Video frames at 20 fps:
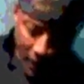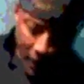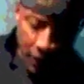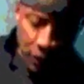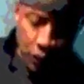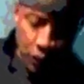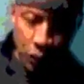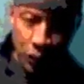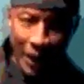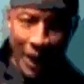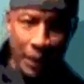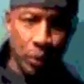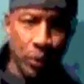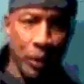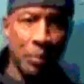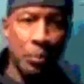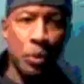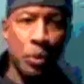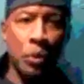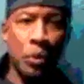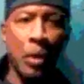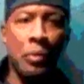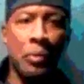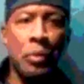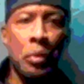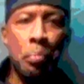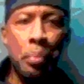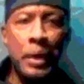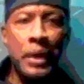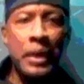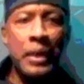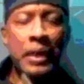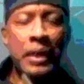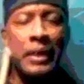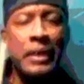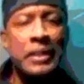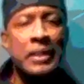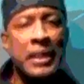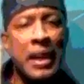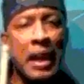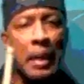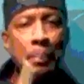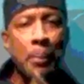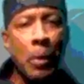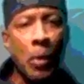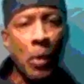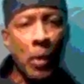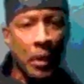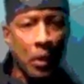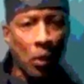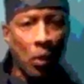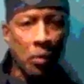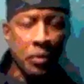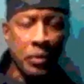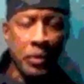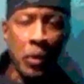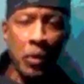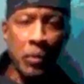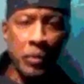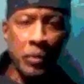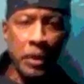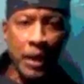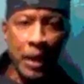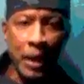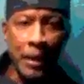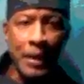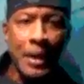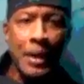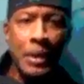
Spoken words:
And so that's what I'm doing. I'm repeating the same part over and over again.